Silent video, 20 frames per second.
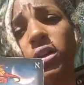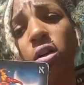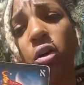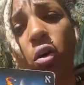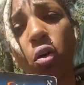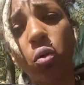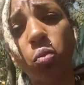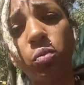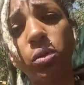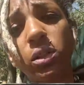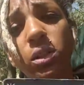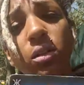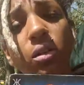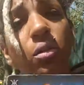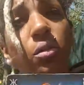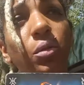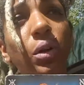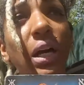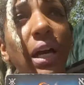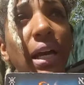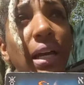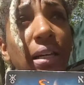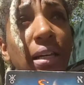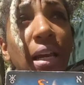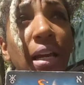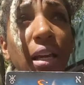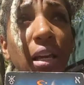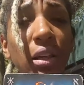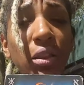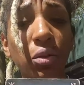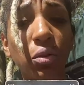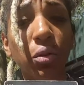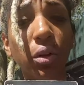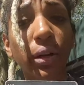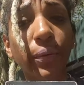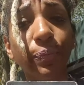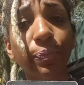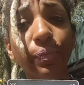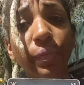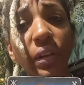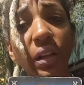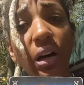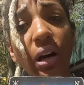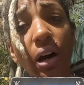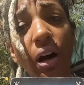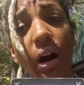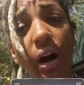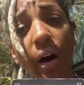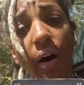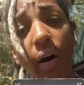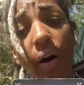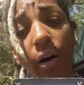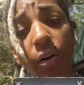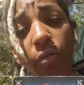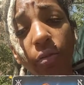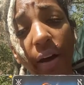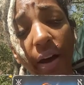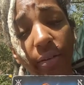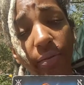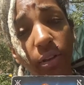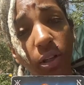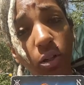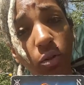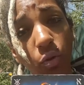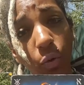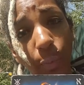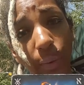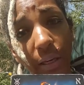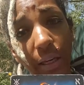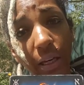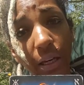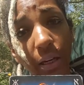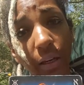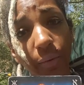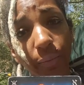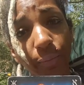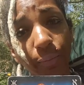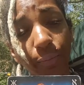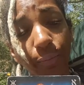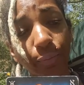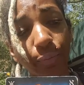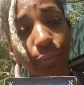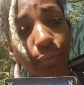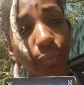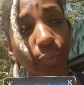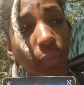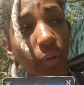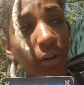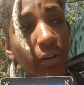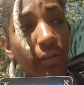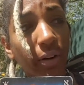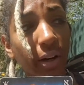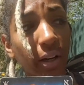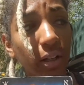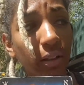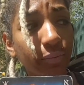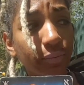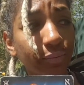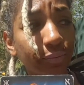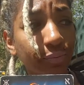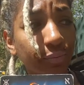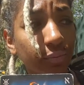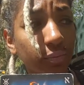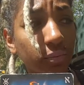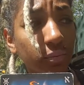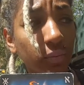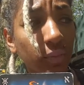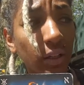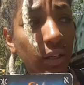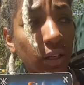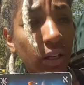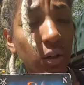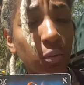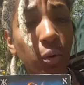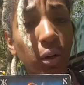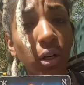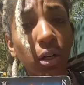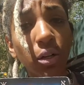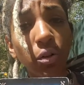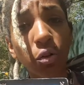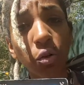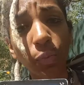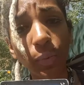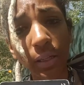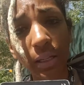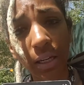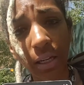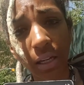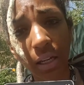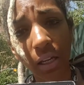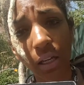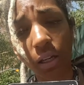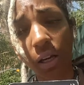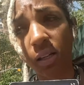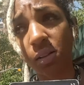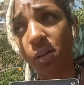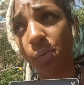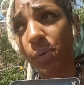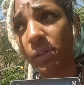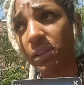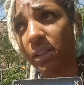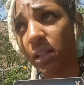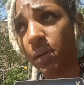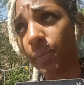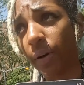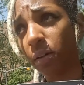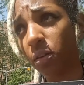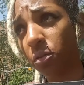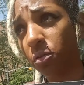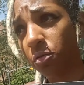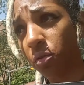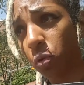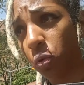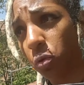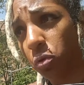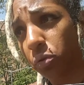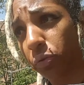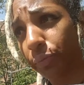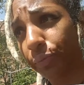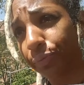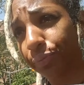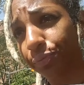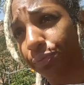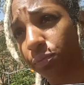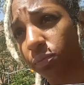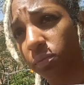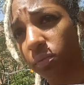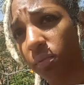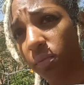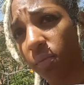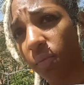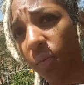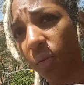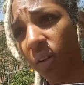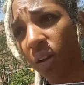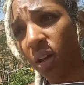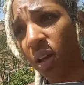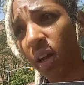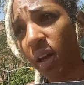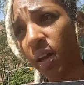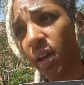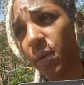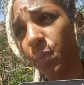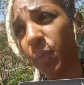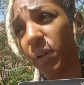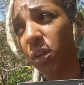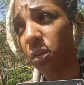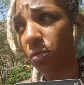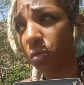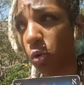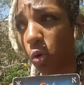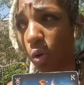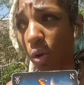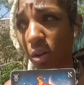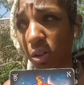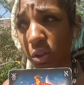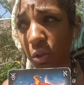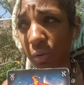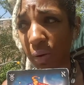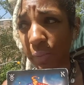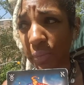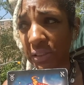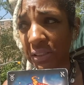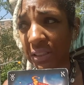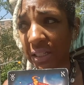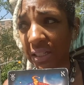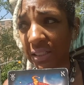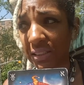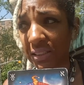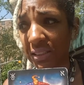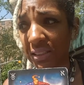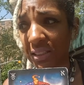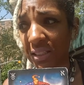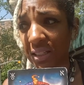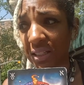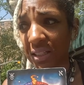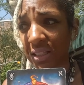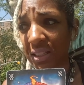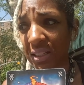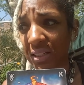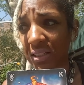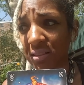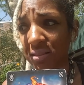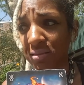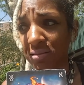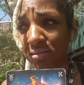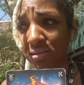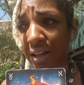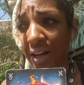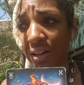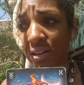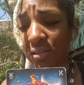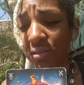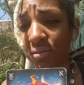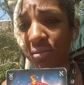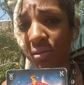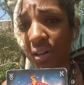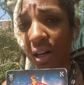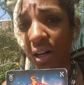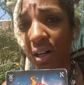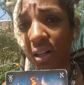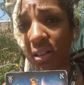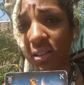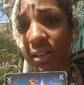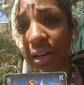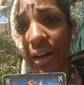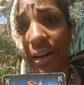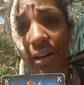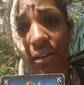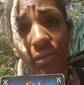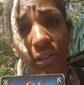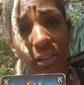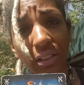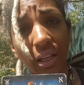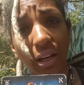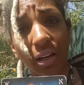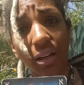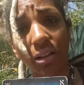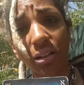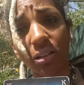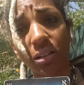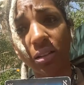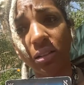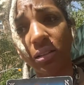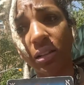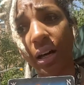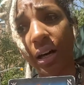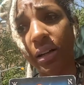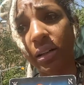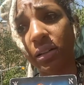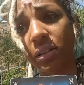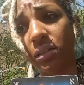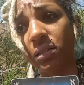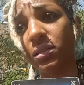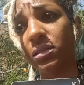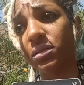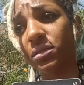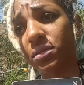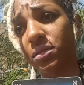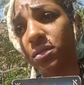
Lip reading: the hopes, Nicki thought, of having a new beginning, right? Nicki wanted a new beginning as represented by the Fool, but the Fool also represents a lot of naivete, a lot of